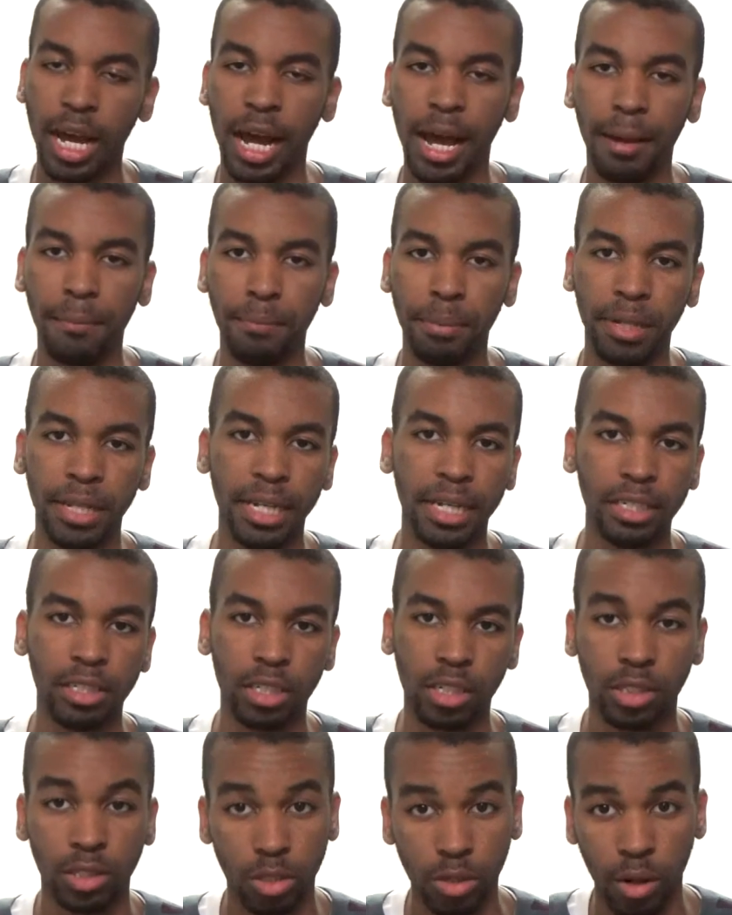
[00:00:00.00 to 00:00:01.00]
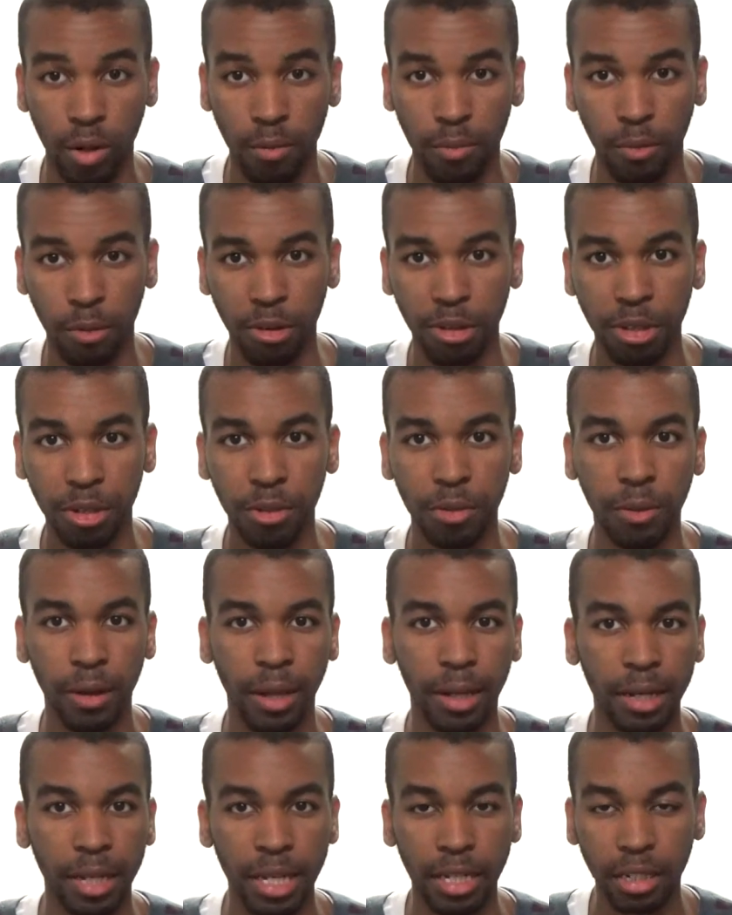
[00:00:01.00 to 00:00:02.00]
I plan to consult for you,
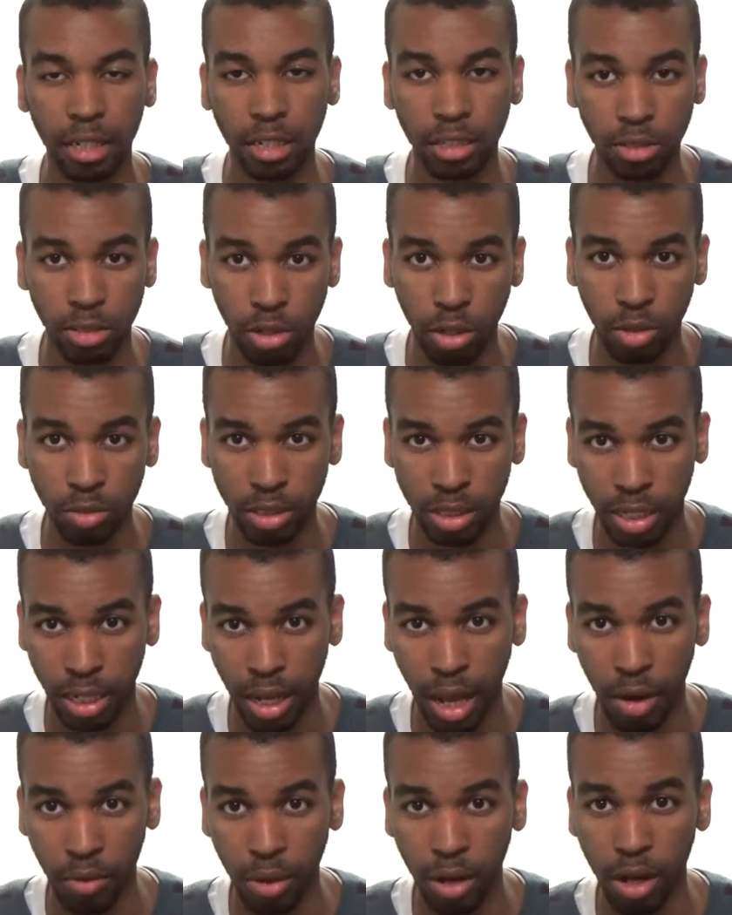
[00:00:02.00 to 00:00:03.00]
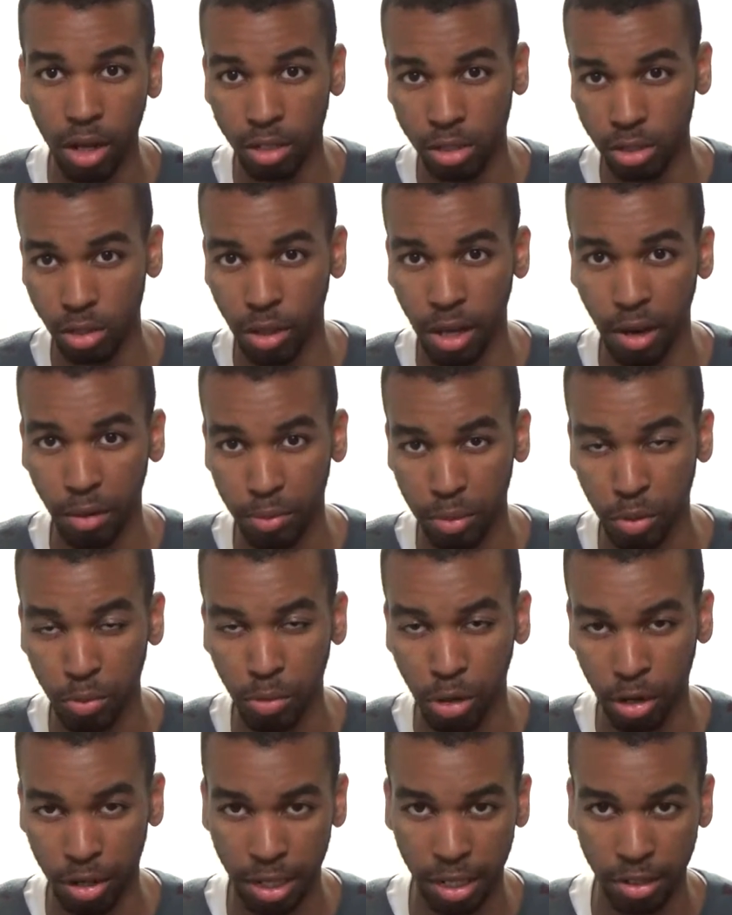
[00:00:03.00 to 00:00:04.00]
and in consulting I will also help you
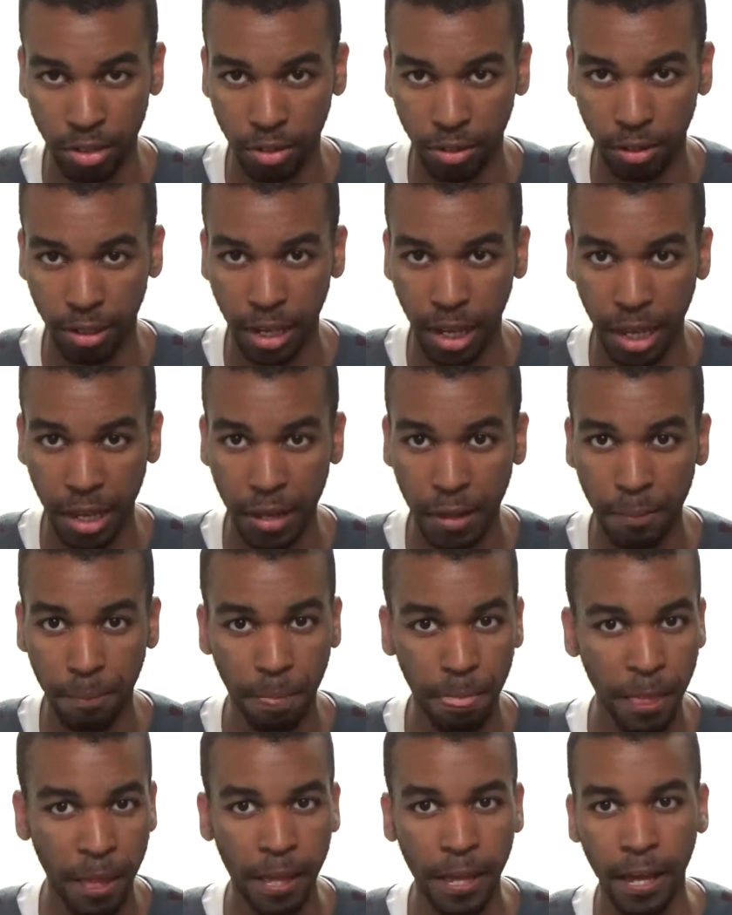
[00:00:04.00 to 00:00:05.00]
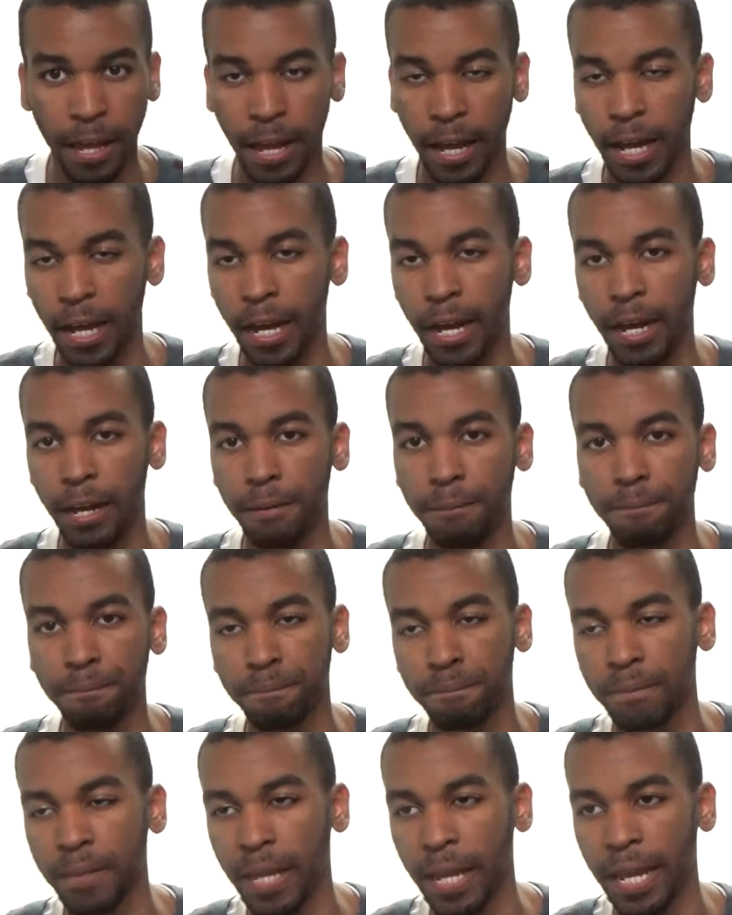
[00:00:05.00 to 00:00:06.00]
market your game,
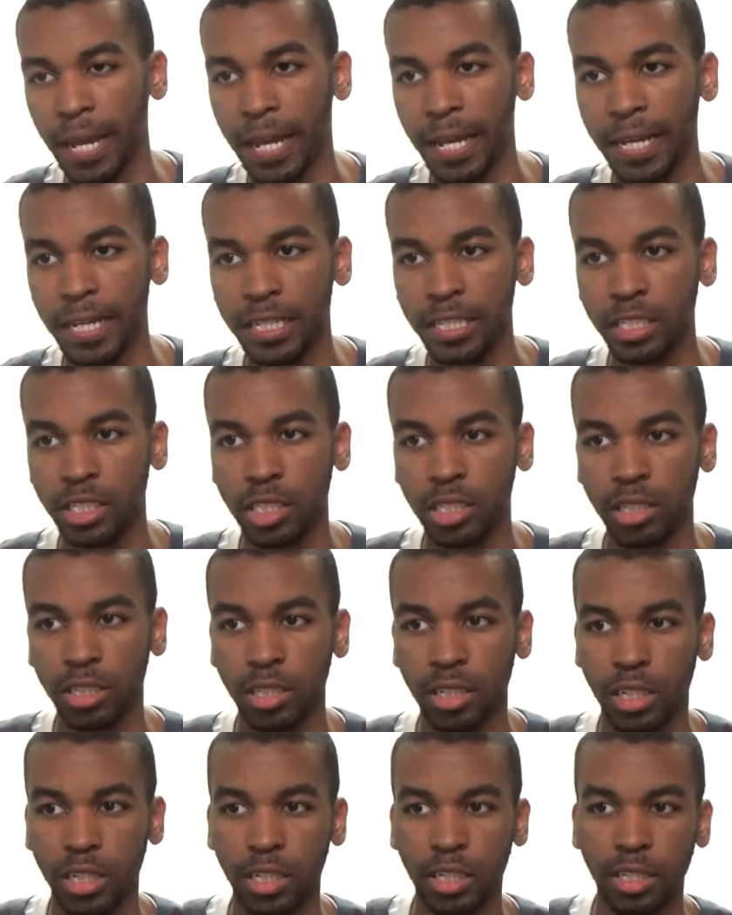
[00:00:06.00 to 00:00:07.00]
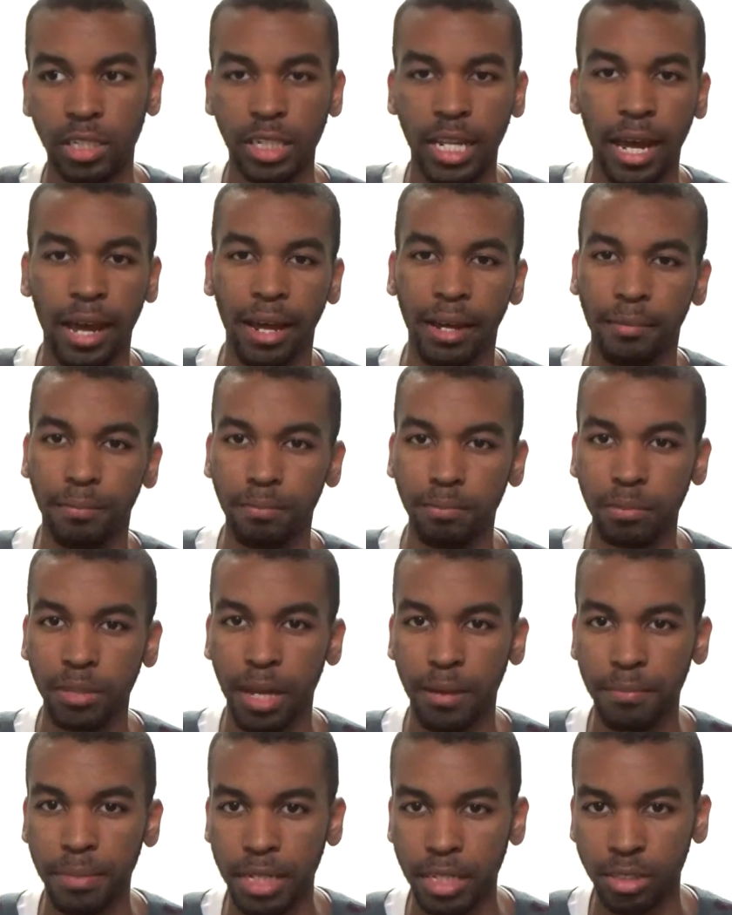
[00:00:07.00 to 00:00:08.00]
and that
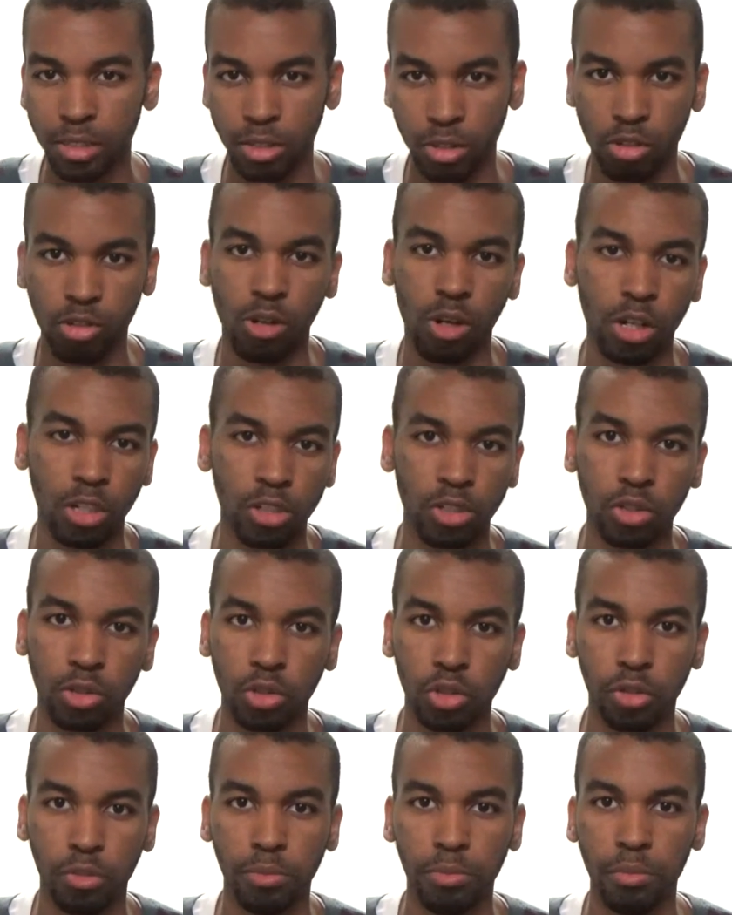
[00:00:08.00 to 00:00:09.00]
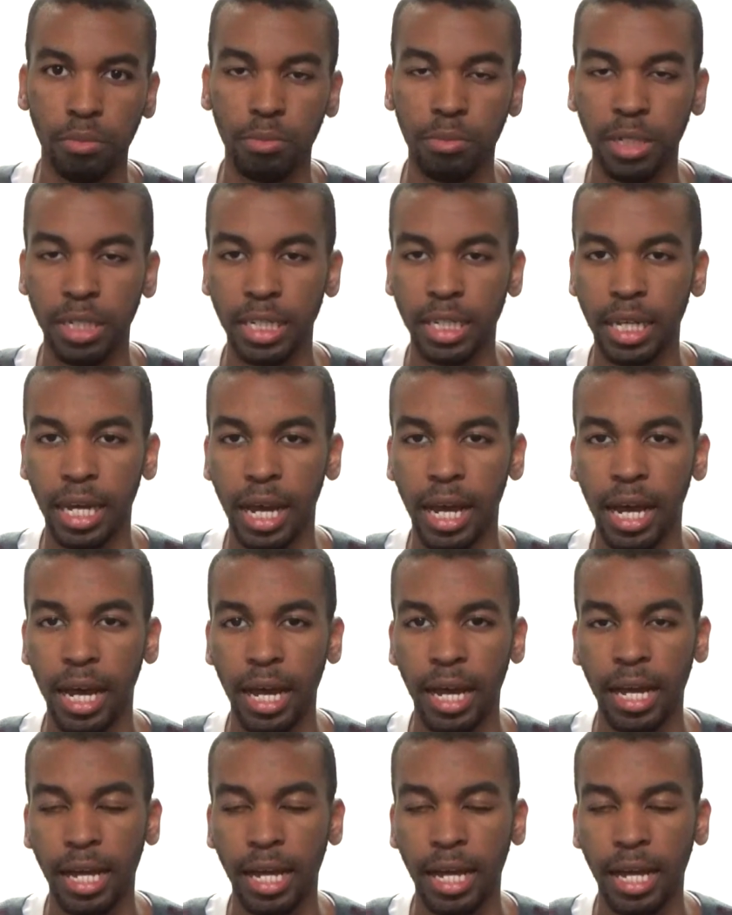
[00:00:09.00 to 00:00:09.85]
means across social media.